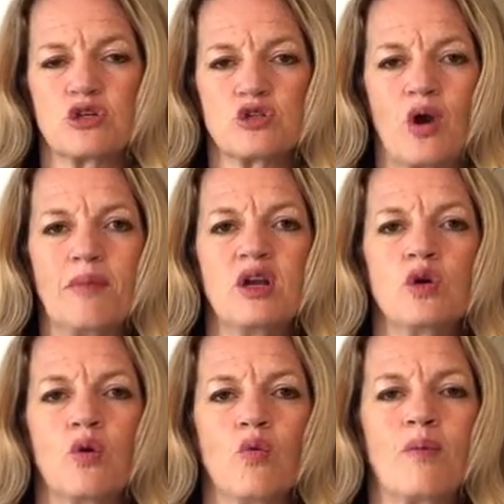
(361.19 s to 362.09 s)
So I'm gonna
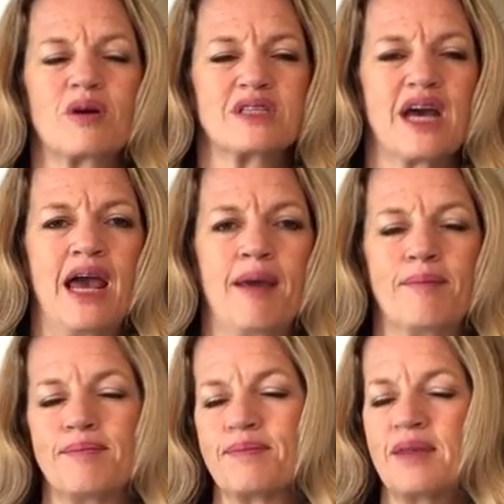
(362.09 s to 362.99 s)
do it one more
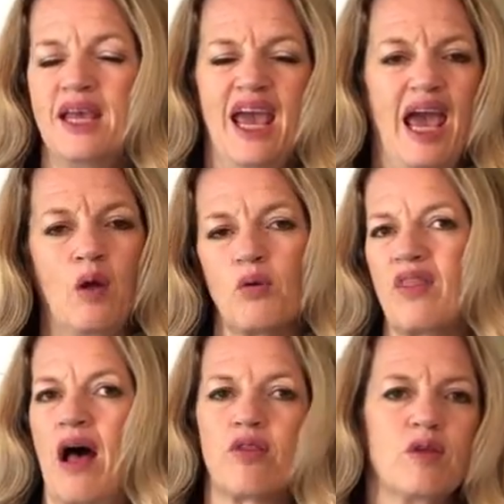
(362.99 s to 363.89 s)
time and
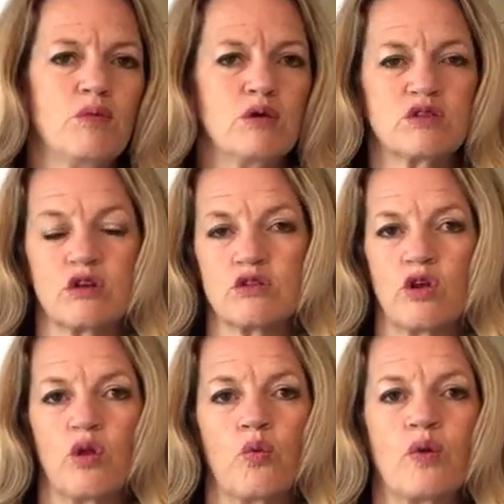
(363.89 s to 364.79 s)
without the music so
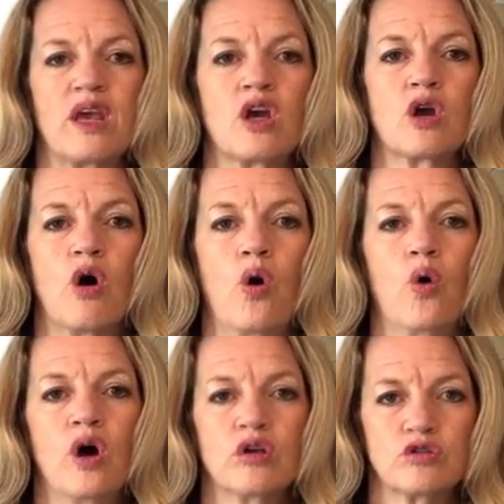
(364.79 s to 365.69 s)
that we can
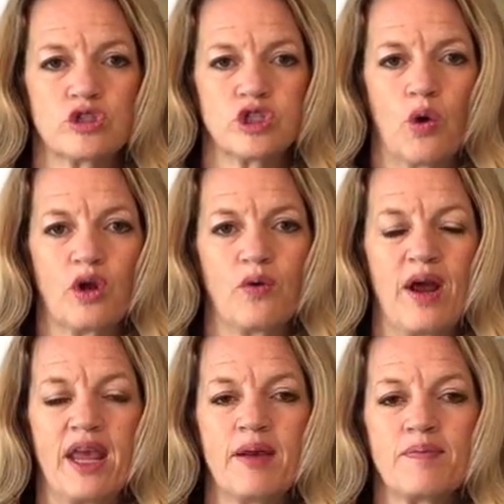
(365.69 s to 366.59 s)
go slower. You
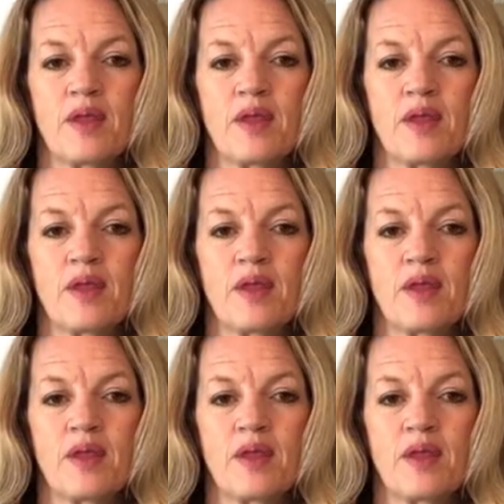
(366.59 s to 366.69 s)
ready?